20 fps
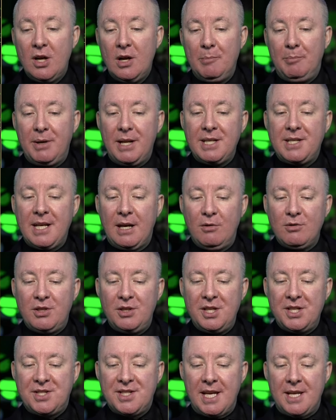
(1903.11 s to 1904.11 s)
but it tells you
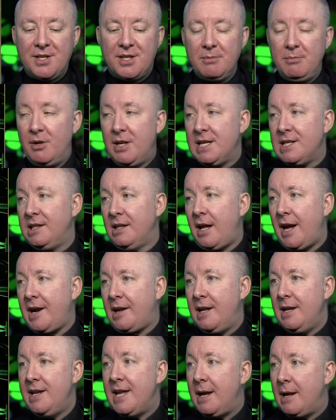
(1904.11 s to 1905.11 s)
the sentiment is
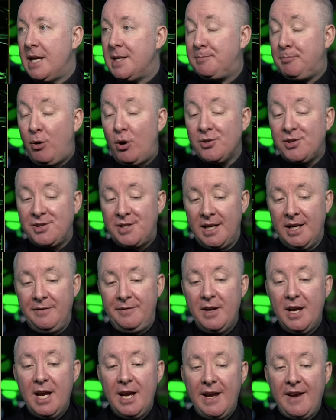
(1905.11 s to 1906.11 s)
likely is positive
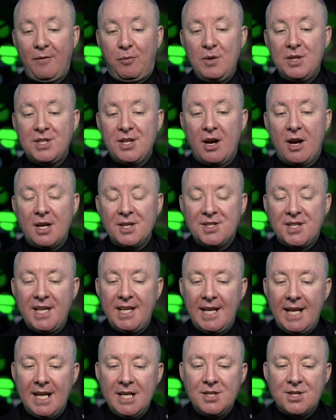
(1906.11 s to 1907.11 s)
if we start
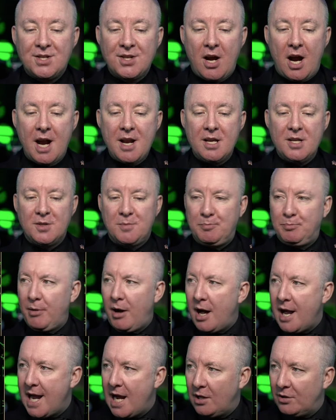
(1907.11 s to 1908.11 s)
seeing insiders
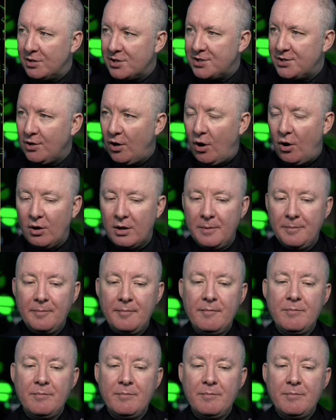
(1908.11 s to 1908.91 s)
buying the stock.